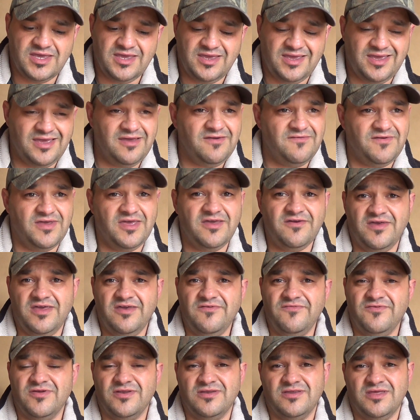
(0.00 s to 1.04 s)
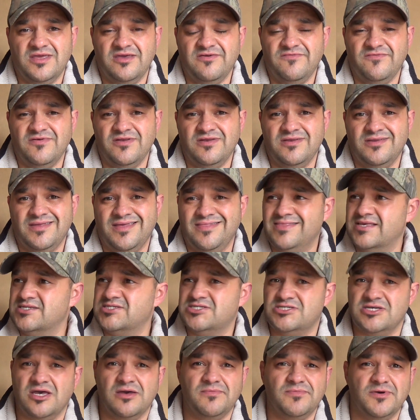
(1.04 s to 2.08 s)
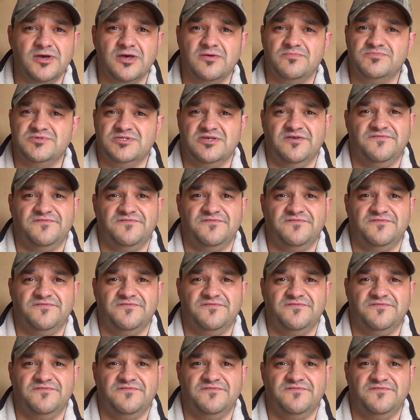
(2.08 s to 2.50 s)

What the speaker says: Even in the suburbs,